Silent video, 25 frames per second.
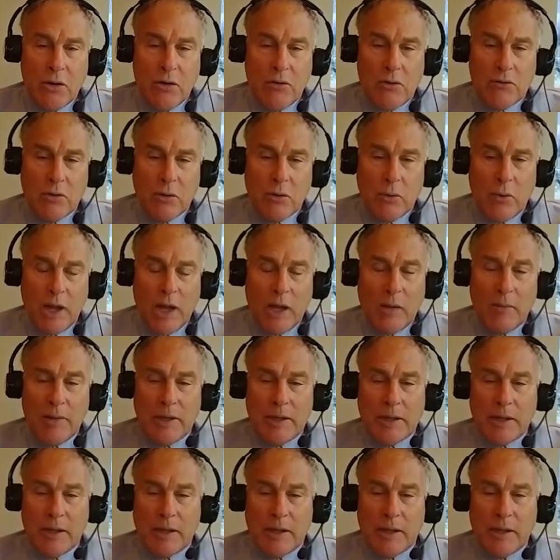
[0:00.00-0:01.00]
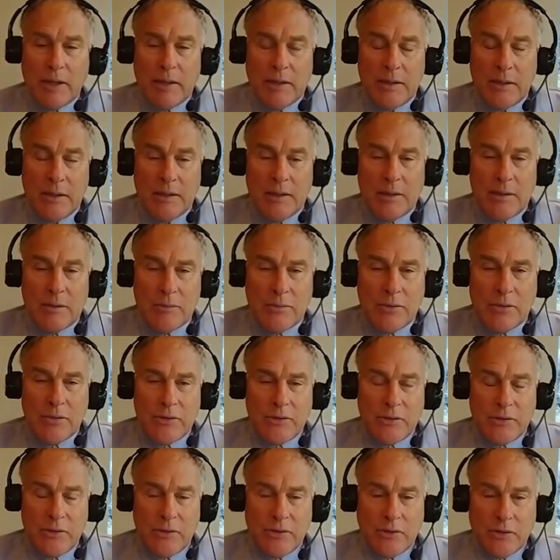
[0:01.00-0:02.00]
overwhelmingly
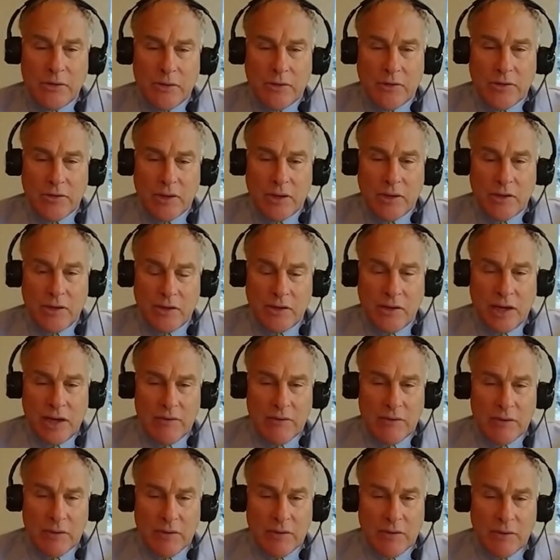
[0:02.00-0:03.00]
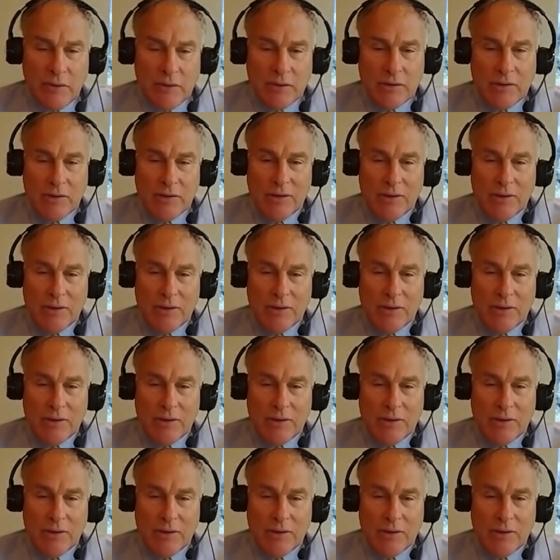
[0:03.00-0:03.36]
producers and savers,